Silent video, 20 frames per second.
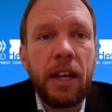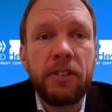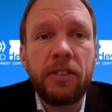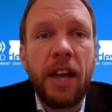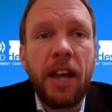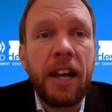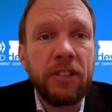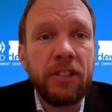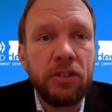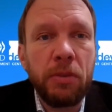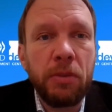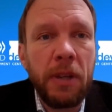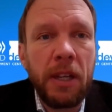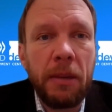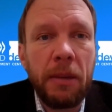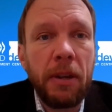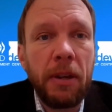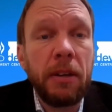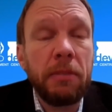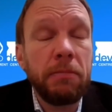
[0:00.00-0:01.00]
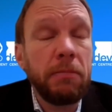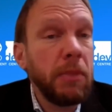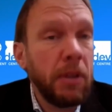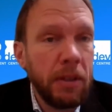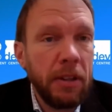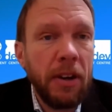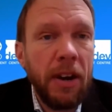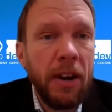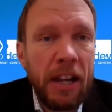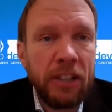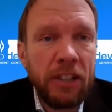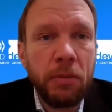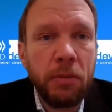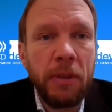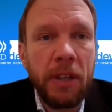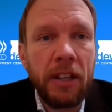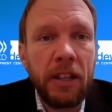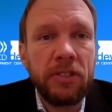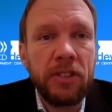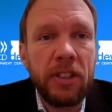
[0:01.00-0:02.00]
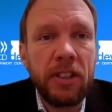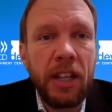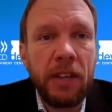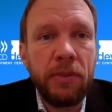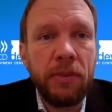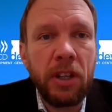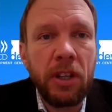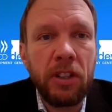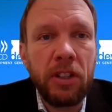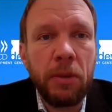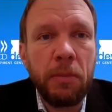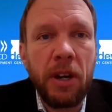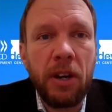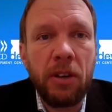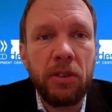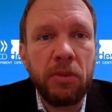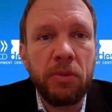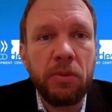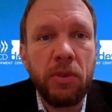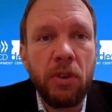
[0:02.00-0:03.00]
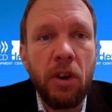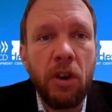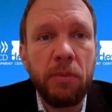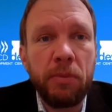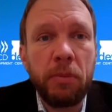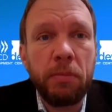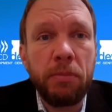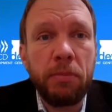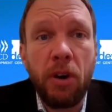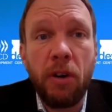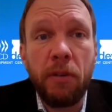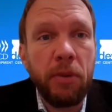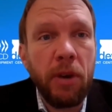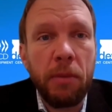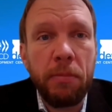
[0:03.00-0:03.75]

there has to be a significant amount of